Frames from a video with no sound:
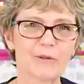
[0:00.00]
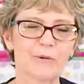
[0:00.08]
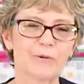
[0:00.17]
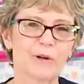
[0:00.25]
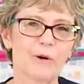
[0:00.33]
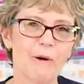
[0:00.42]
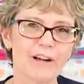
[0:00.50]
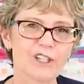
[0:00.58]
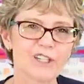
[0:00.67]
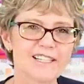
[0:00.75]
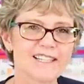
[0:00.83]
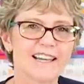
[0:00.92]
through the
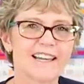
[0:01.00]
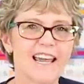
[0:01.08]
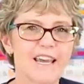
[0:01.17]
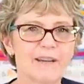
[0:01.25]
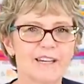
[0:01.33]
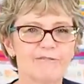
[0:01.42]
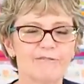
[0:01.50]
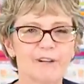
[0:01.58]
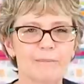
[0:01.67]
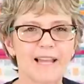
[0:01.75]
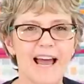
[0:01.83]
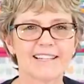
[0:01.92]
questions that came in
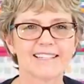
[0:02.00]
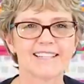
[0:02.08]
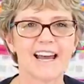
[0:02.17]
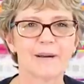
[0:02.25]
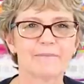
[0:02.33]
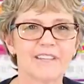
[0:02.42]
from last time.